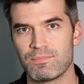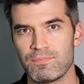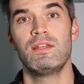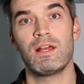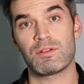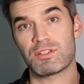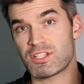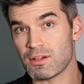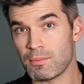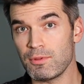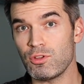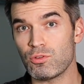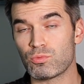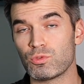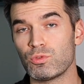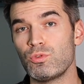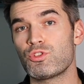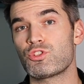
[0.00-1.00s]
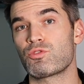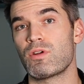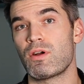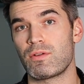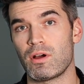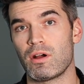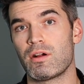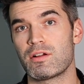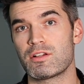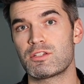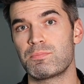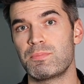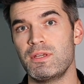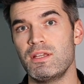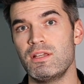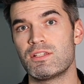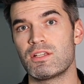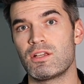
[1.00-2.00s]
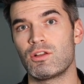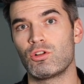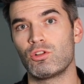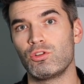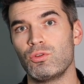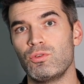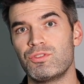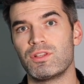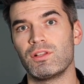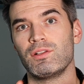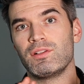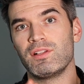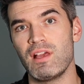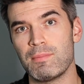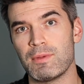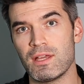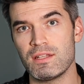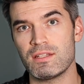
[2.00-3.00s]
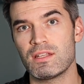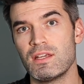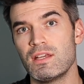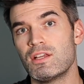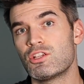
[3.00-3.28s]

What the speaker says: Now, some of the rules around RRSPs include the limit.